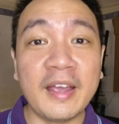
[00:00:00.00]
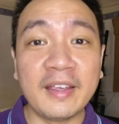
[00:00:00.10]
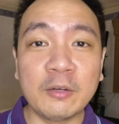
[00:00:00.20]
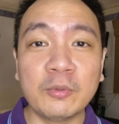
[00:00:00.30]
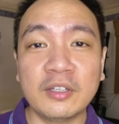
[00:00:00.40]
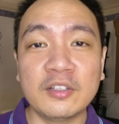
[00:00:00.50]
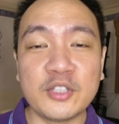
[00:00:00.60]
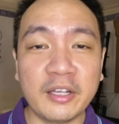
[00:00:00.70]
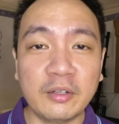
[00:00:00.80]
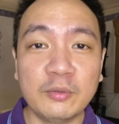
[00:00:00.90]
I get what they're
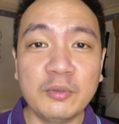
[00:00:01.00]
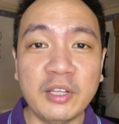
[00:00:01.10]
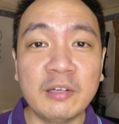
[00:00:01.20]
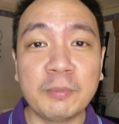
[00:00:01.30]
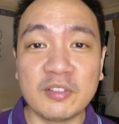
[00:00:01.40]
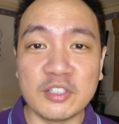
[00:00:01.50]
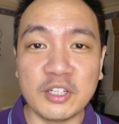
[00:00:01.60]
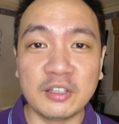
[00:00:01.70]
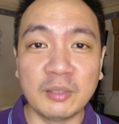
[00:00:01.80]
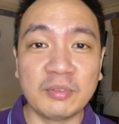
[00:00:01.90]
trying to do in
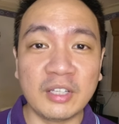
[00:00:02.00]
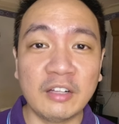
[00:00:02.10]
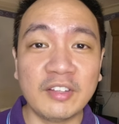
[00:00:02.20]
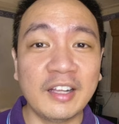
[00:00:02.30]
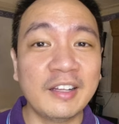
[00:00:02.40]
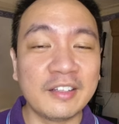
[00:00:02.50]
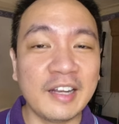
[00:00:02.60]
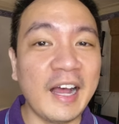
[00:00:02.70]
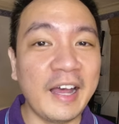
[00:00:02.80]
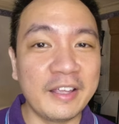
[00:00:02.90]
positioning themselves a
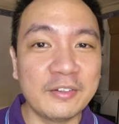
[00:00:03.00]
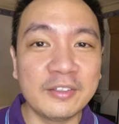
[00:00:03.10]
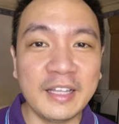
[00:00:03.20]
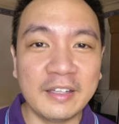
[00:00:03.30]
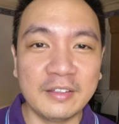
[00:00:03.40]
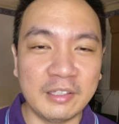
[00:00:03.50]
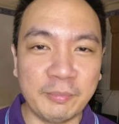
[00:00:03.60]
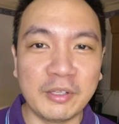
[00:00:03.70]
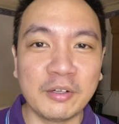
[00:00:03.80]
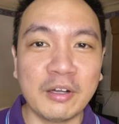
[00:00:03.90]
little higher than the
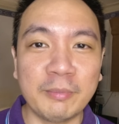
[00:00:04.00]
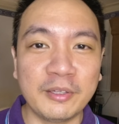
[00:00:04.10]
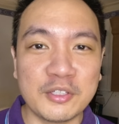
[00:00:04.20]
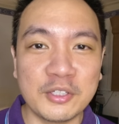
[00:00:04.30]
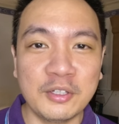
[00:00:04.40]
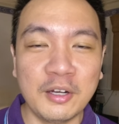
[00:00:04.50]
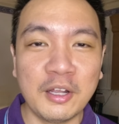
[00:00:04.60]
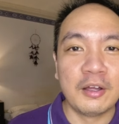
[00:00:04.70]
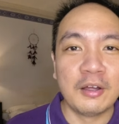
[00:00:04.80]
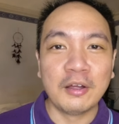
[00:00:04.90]
typical competition.
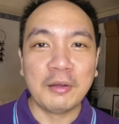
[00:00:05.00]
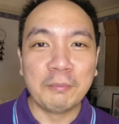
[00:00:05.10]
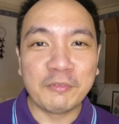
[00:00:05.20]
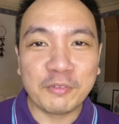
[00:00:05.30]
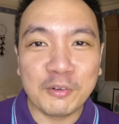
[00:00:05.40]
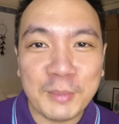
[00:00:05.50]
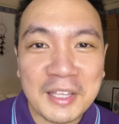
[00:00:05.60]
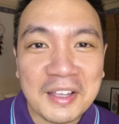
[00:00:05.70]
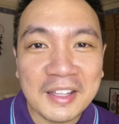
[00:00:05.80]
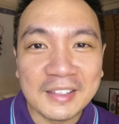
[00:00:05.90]
But for
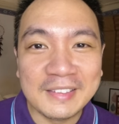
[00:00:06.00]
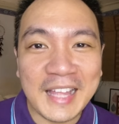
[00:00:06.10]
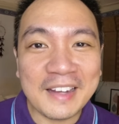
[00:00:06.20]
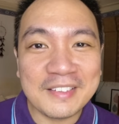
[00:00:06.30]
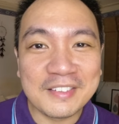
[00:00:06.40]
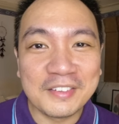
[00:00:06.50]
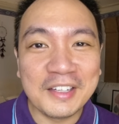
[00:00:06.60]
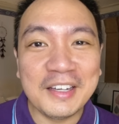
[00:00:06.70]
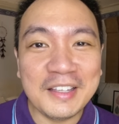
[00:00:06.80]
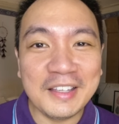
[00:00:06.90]
me, that's
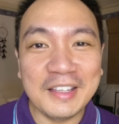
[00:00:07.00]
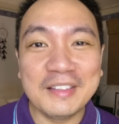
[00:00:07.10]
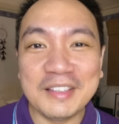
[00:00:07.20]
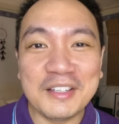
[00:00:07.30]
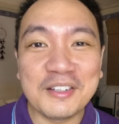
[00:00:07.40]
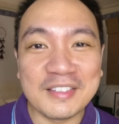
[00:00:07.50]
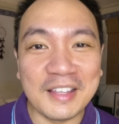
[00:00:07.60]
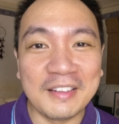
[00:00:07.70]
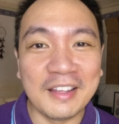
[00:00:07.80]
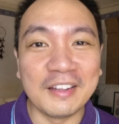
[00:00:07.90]
really easier
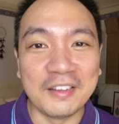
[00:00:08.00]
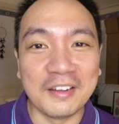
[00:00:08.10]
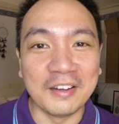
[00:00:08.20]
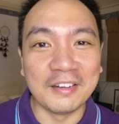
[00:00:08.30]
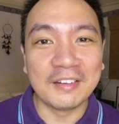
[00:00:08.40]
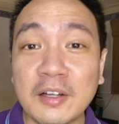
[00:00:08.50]
said than done.